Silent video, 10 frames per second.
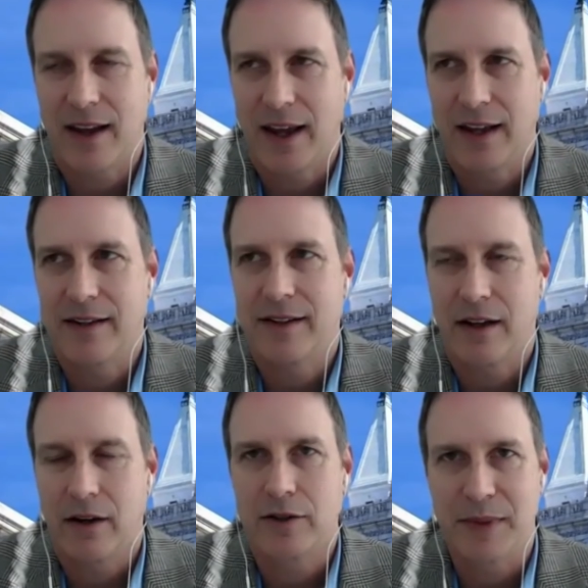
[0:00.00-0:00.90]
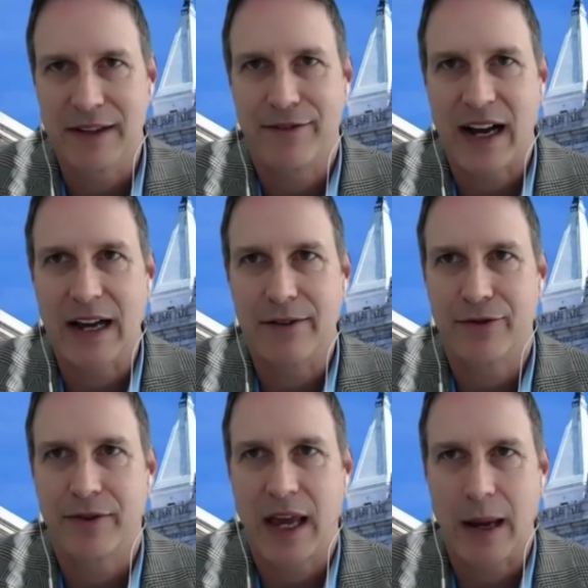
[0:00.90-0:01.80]
and uh, ultimately
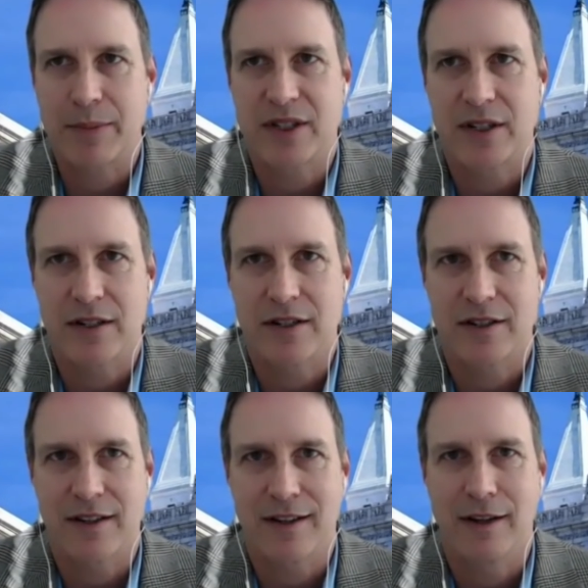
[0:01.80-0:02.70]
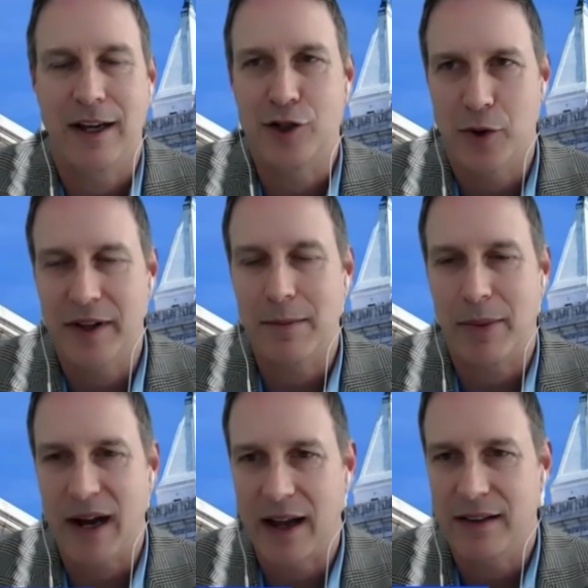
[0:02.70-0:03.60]
five campuses uh, joined the
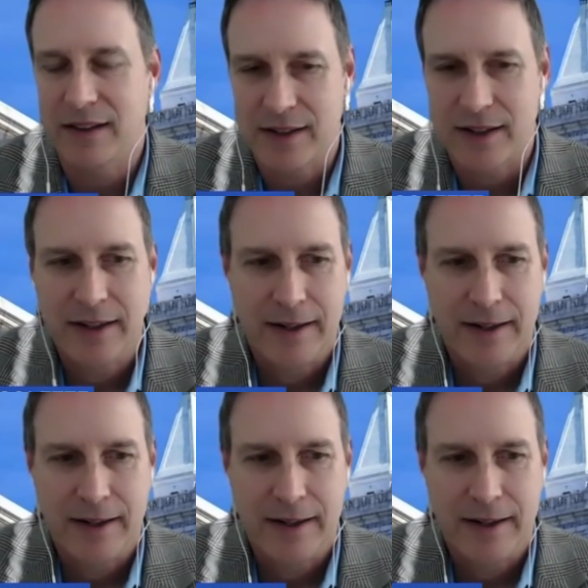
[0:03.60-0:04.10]
pilot.